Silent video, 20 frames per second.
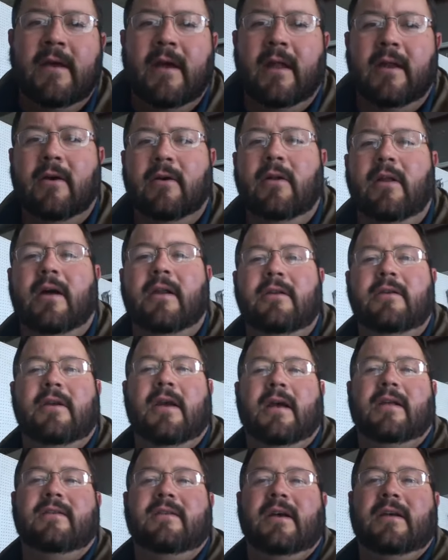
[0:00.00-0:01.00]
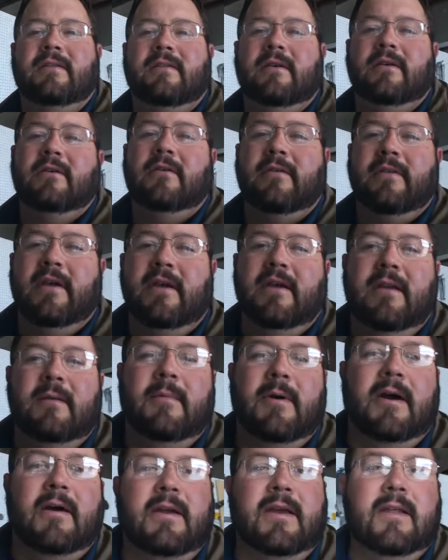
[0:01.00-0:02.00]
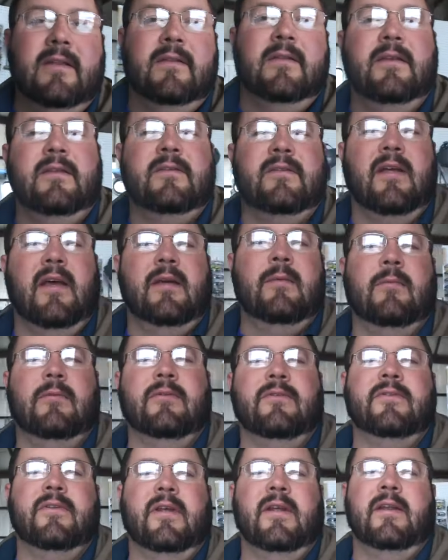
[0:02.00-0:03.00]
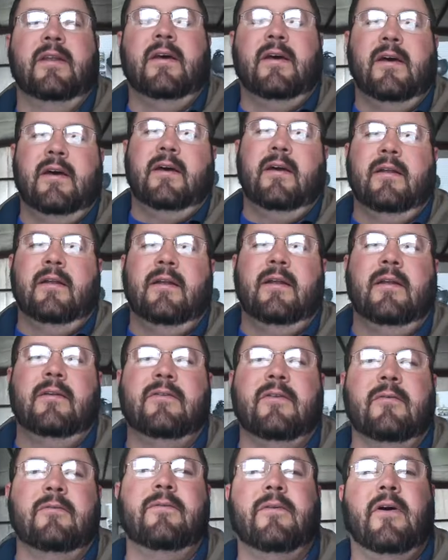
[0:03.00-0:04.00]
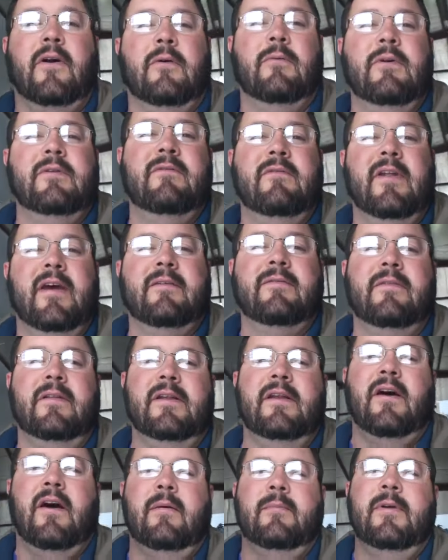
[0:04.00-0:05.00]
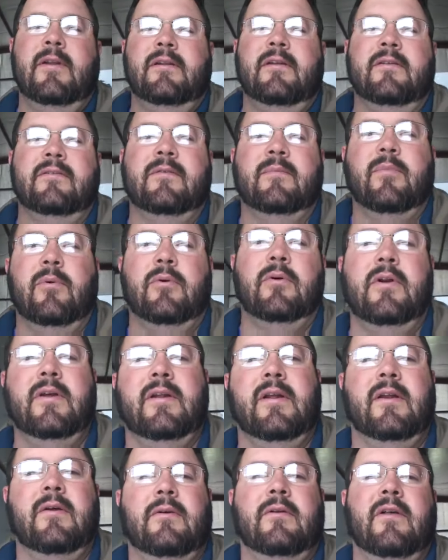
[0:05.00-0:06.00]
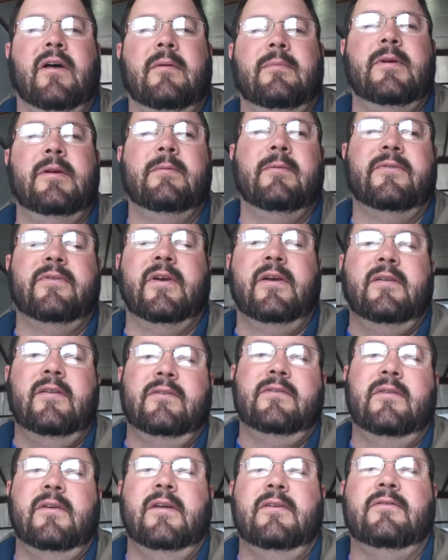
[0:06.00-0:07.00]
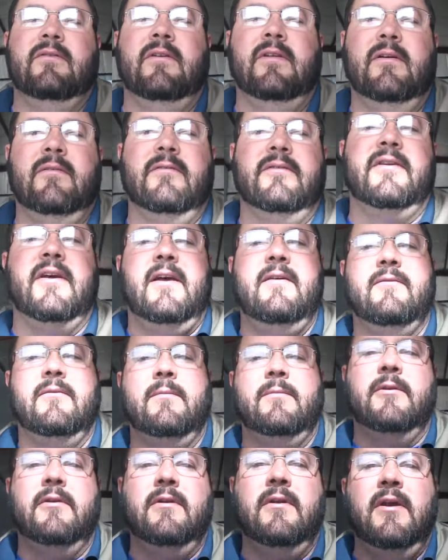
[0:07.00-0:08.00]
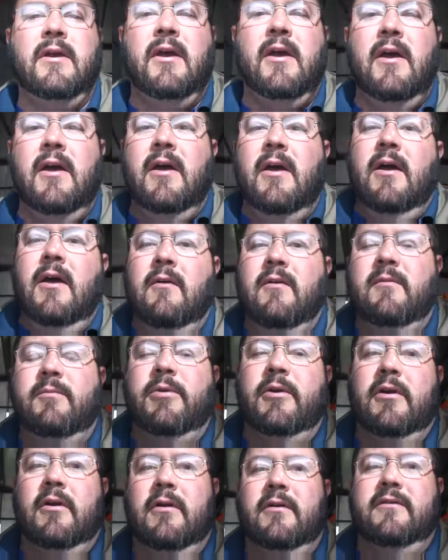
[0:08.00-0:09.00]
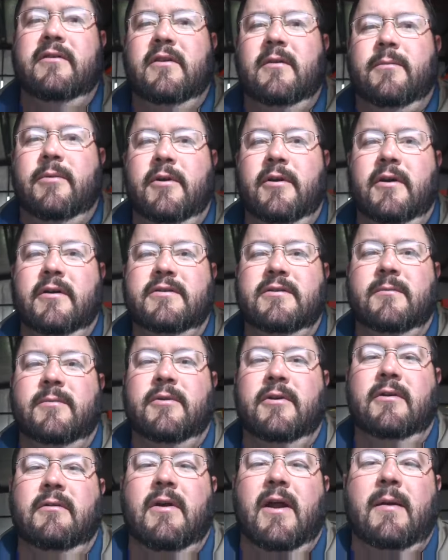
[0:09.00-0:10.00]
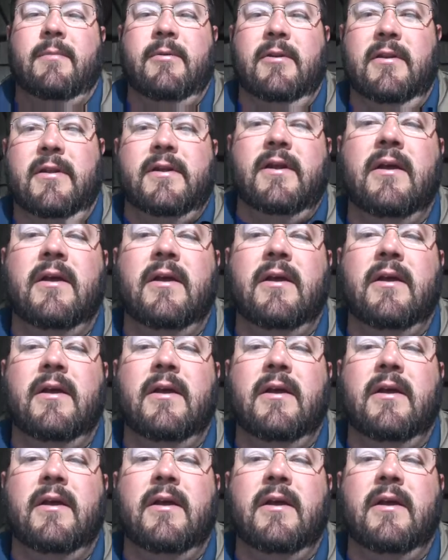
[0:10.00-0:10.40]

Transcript: I know a lot of you guys out there are thinking about getting these tables and uh, so far we've definitely not been disappointed. I know a lot of people say this is an entry level table but we put ours into production pretty rapidly.